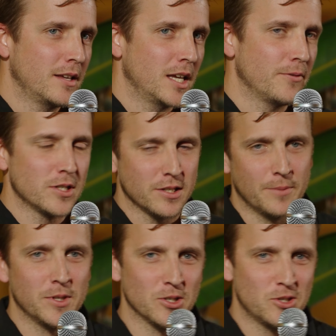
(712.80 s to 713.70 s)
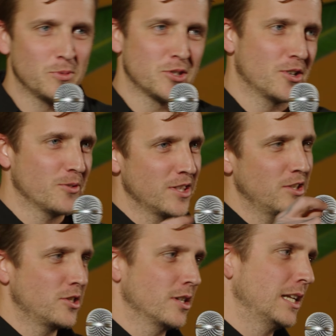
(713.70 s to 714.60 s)
if it's not something you're super strong with,
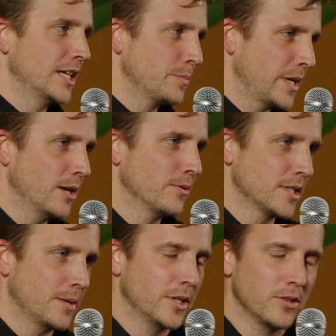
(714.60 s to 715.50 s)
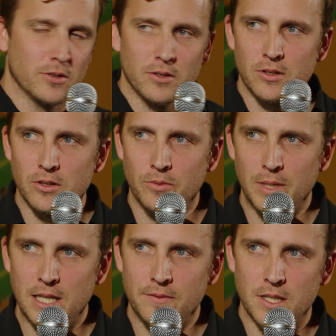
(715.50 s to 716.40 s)
you should at least pair with someone who
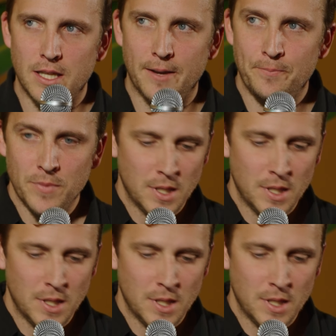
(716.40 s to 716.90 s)
believes in that.